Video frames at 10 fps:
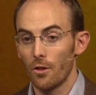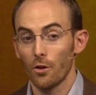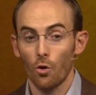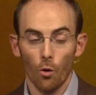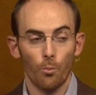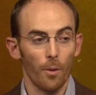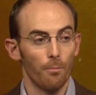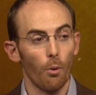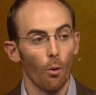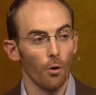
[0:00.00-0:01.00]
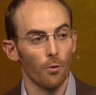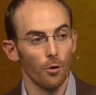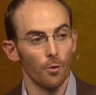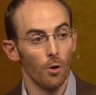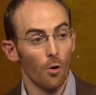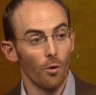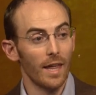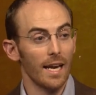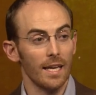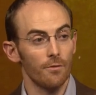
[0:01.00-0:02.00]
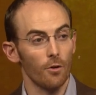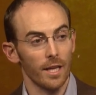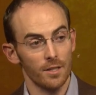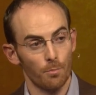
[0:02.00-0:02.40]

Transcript: the corporate boardroom where that evil is